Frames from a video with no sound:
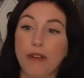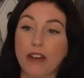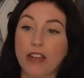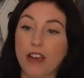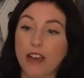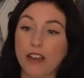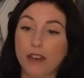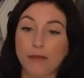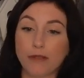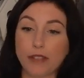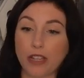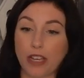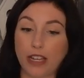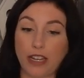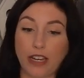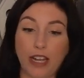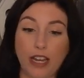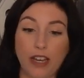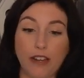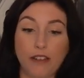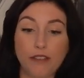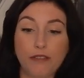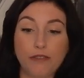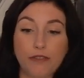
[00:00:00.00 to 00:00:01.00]
many items I can
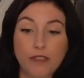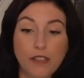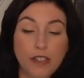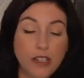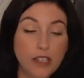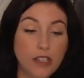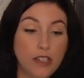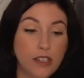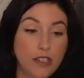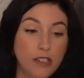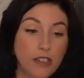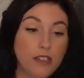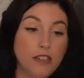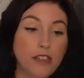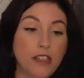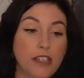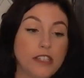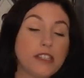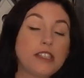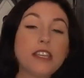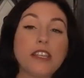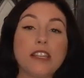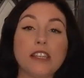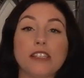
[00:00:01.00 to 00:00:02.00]
have
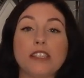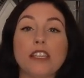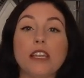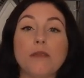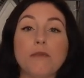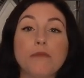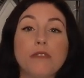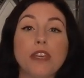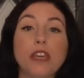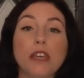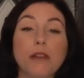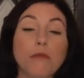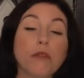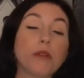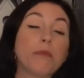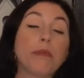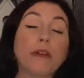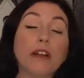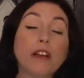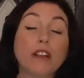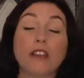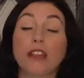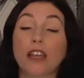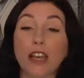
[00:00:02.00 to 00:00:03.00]
that say the same thing, but
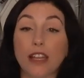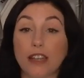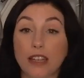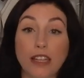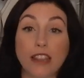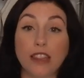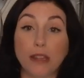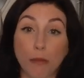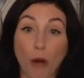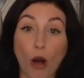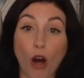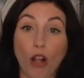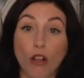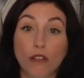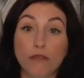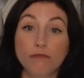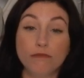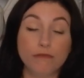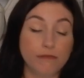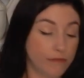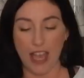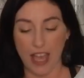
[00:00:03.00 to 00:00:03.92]
apparently I need them all.